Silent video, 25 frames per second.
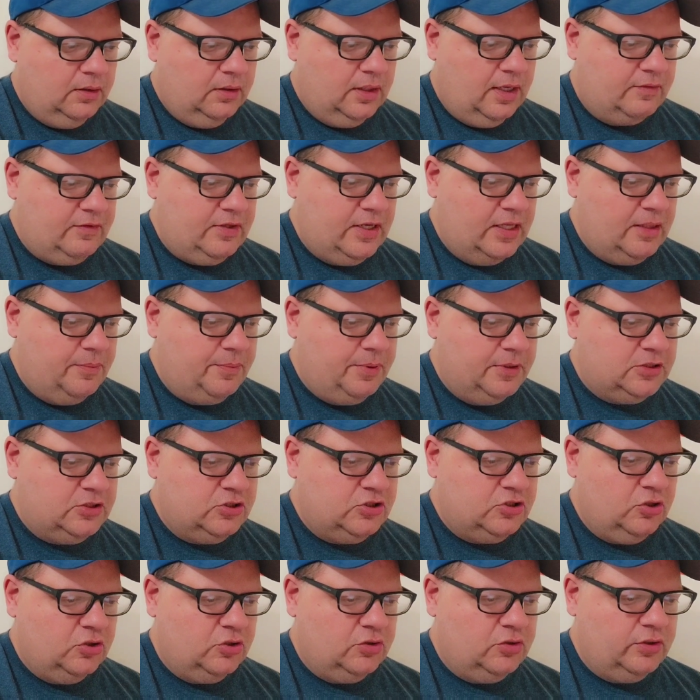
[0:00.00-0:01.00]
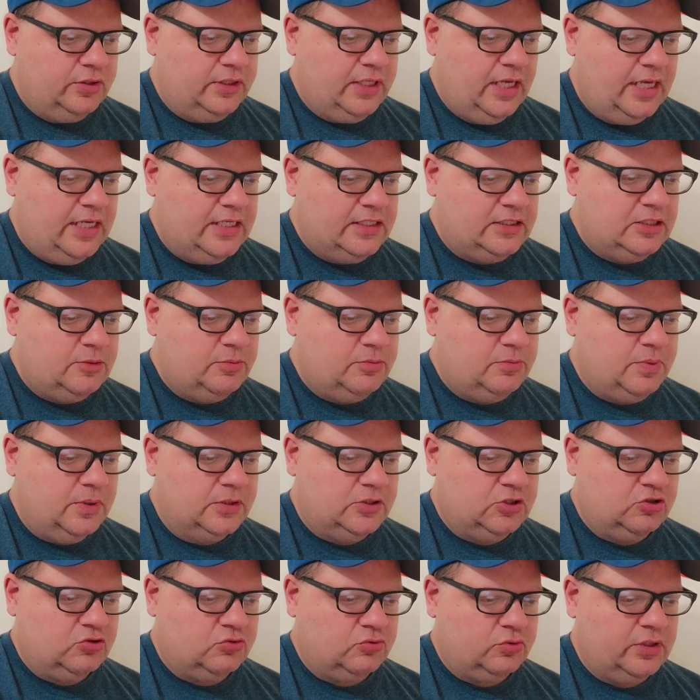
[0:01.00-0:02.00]
Left-handed pitcher Joey Lucchese
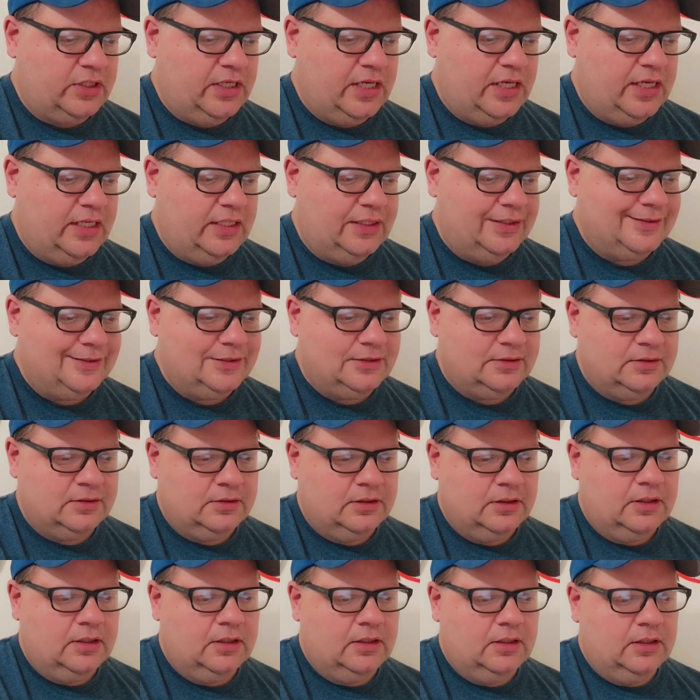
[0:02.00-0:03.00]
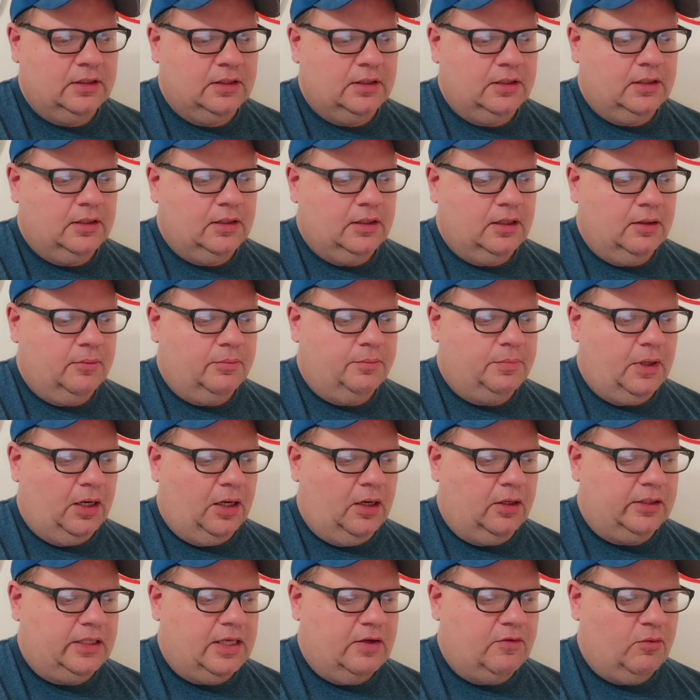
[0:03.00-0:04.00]
pitched 3 innings.
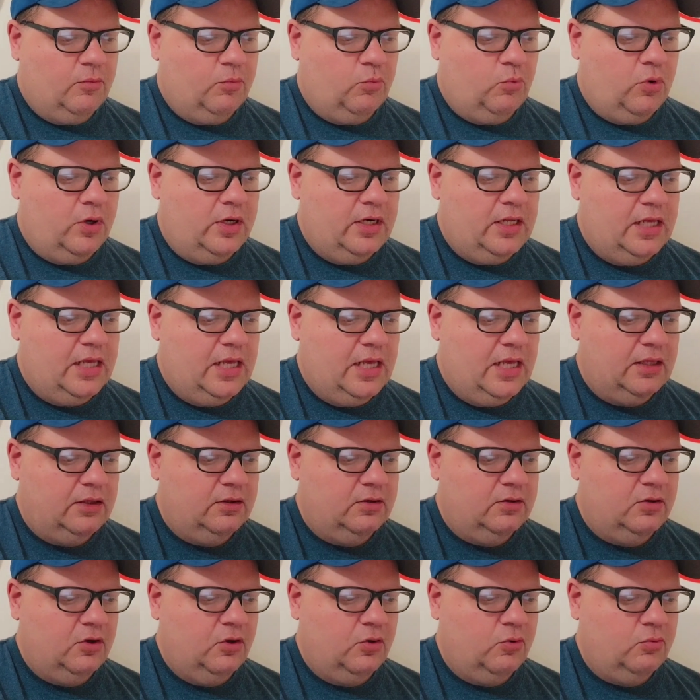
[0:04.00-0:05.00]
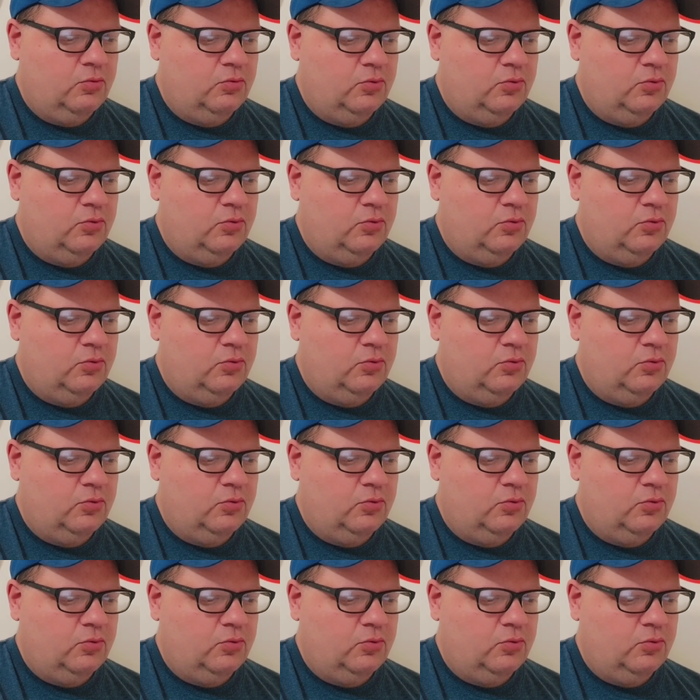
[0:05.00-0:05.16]
Gave up 1 hit, no